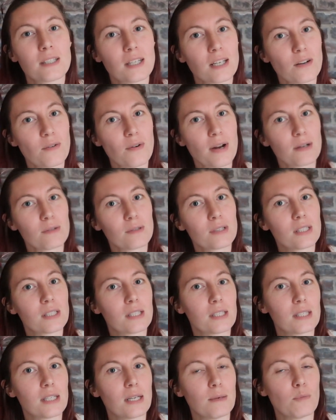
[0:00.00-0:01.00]
stick around
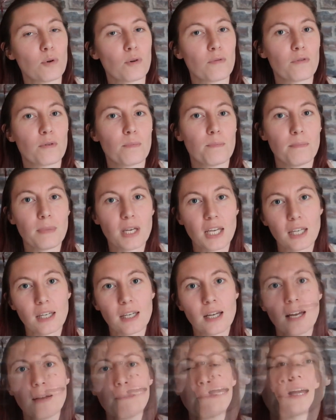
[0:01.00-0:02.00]
to see more from
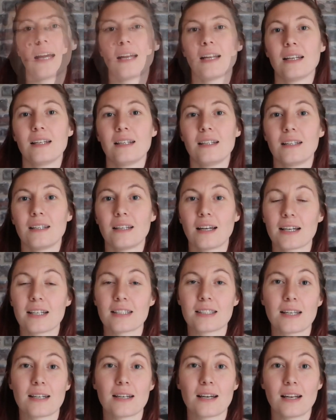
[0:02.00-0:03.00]
me. Like I
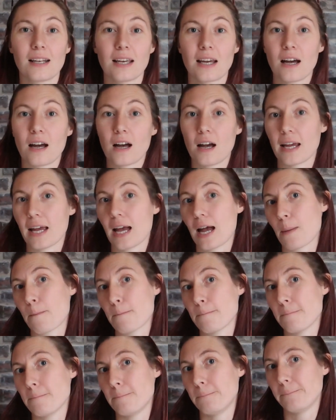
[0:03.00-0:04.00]
said earlier, I
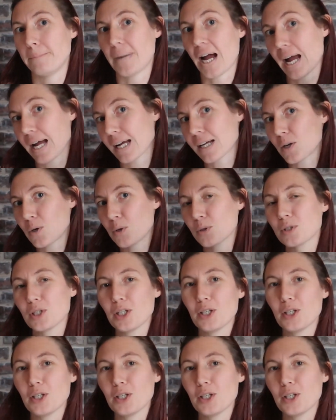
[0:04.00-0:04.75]
am back on